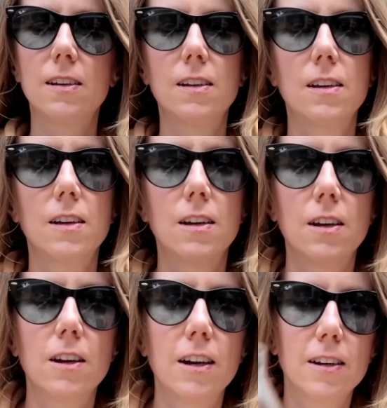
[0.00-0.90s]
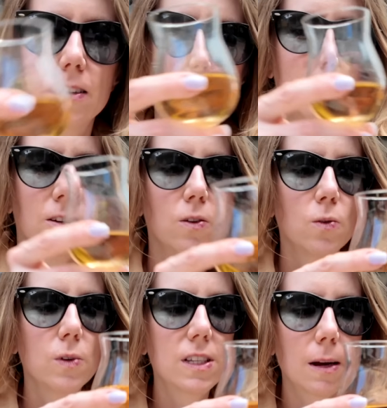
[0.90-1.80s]
All right.
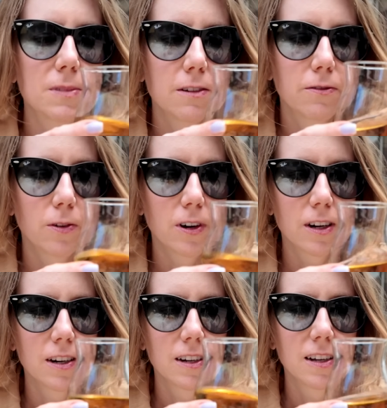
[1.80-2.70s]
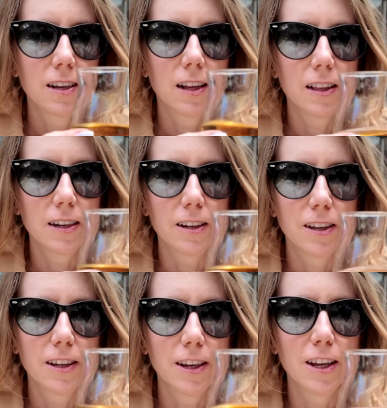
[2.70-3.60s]
We stopped in for a
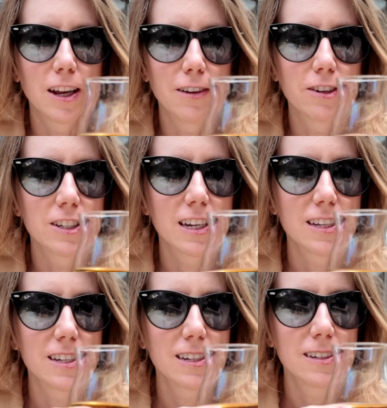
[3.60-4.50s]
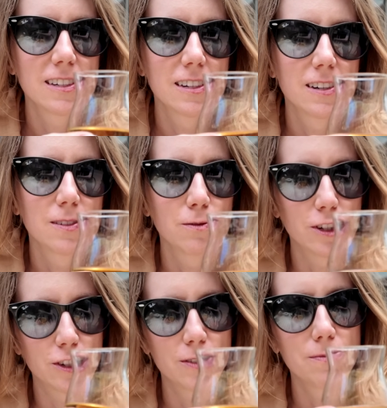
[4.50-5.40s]
little jenever tasting,
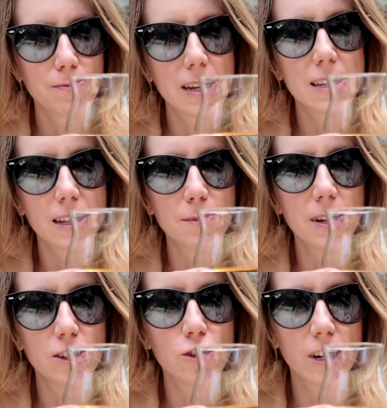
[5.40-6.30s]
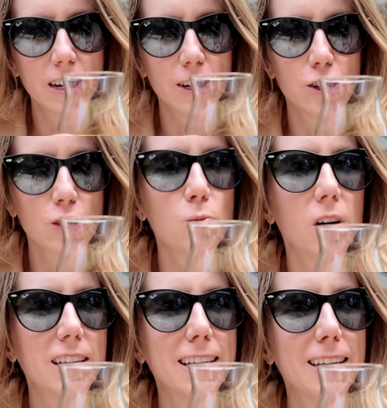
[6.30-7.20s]
which basically means drinking just
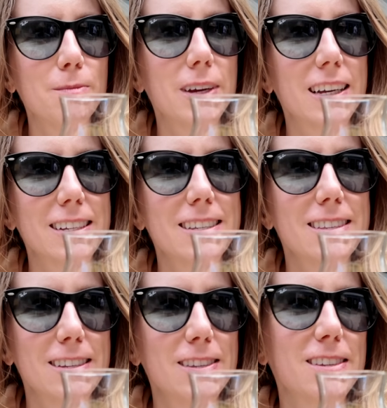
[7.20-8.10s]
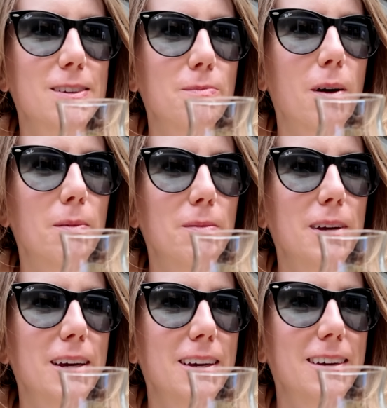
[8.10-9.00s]
one neat because this is going to
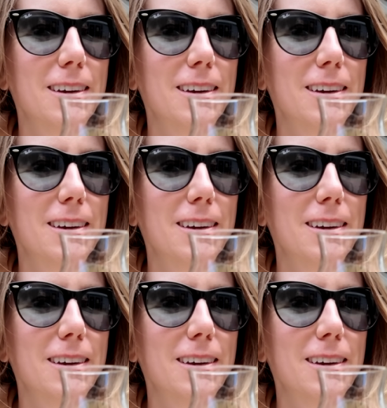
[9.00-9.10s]
probably...